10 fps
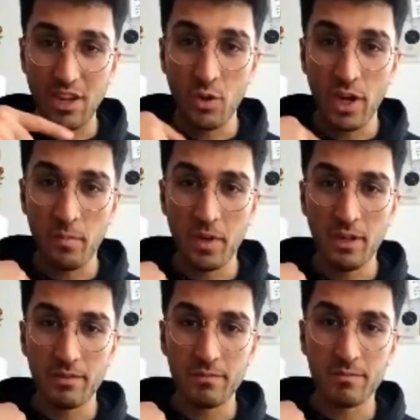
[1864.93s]
you hear me?
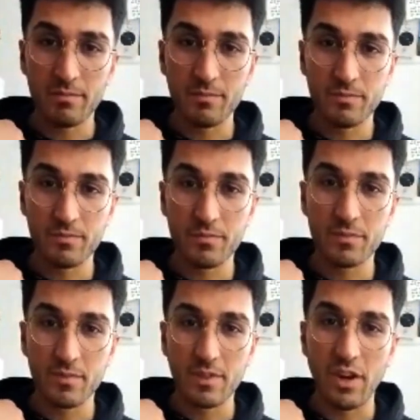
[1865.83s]

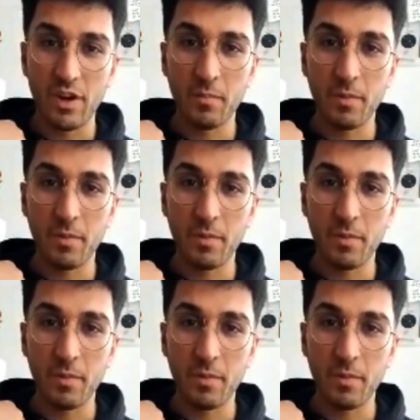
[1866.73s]
Can you hear